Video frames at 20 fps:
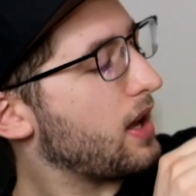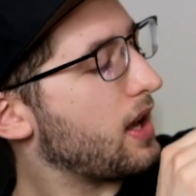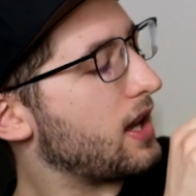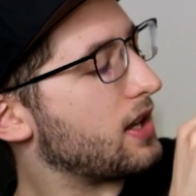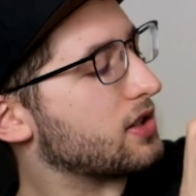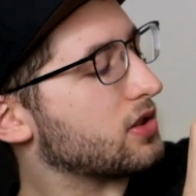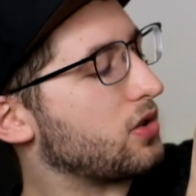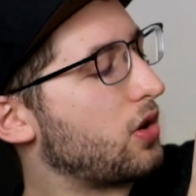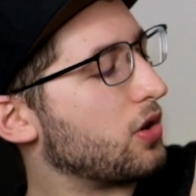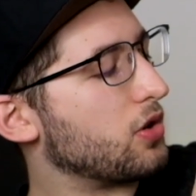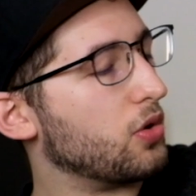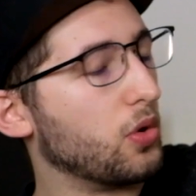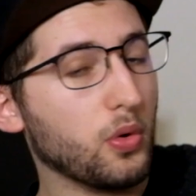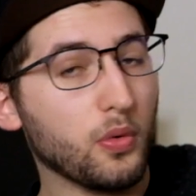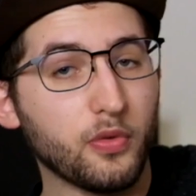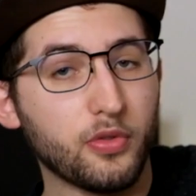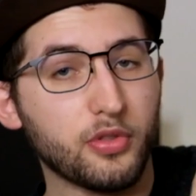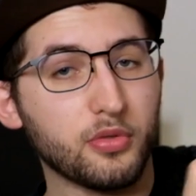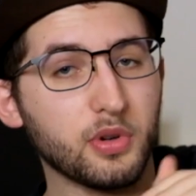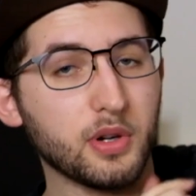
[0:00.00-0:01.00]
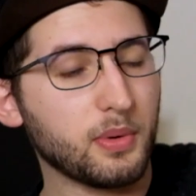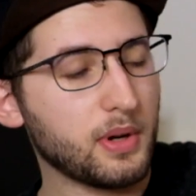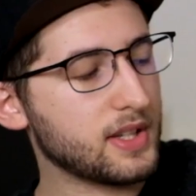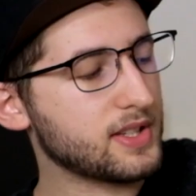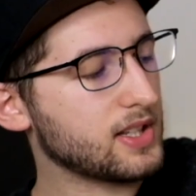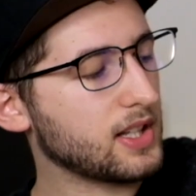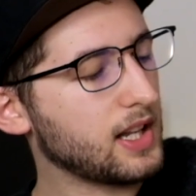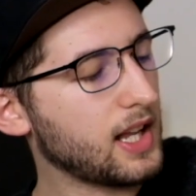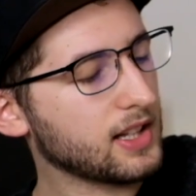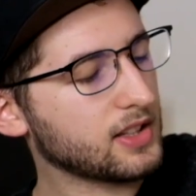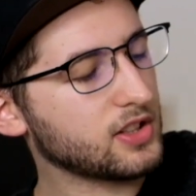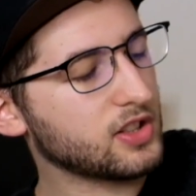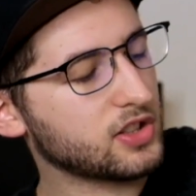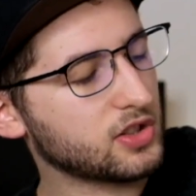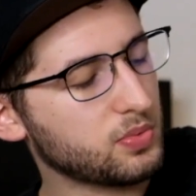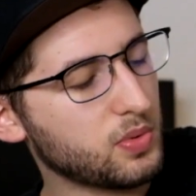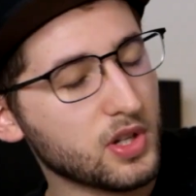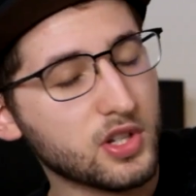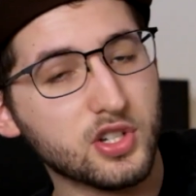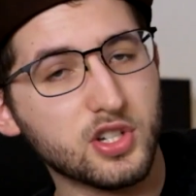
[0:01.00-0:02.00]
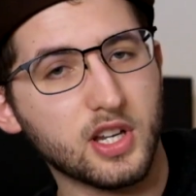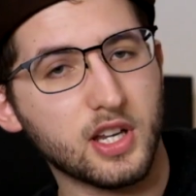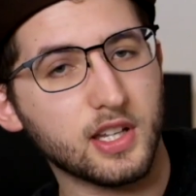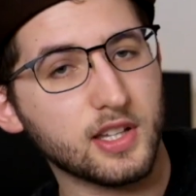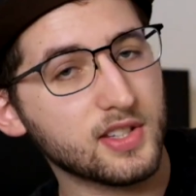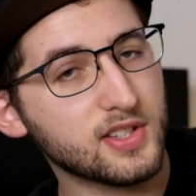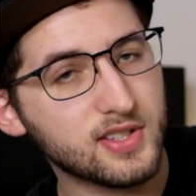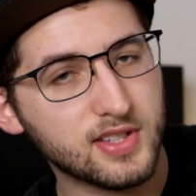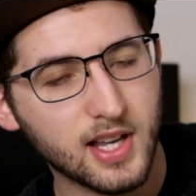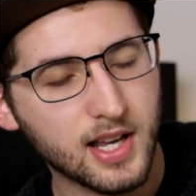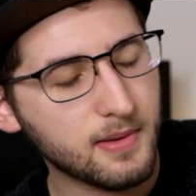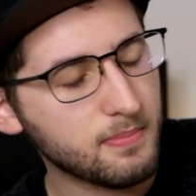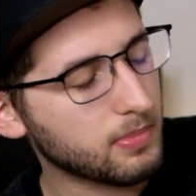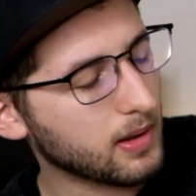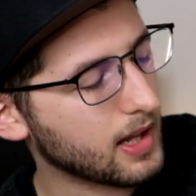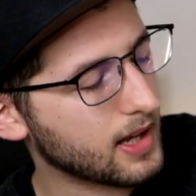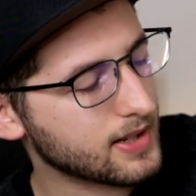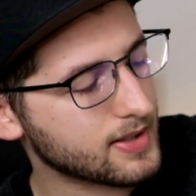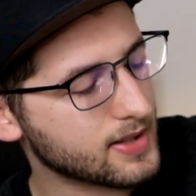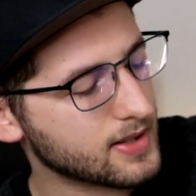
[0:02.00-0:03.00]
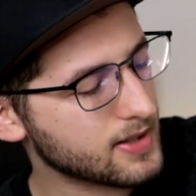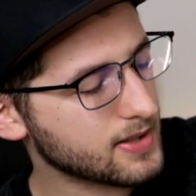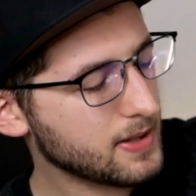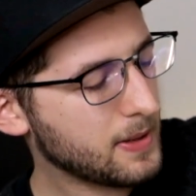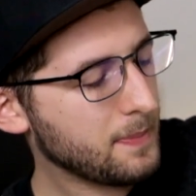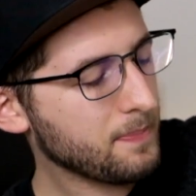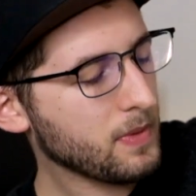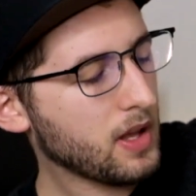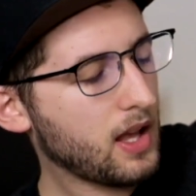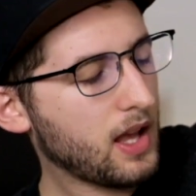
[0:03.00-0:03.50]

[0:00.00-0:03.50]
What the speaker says: It's got your 3-way selector switch in the same places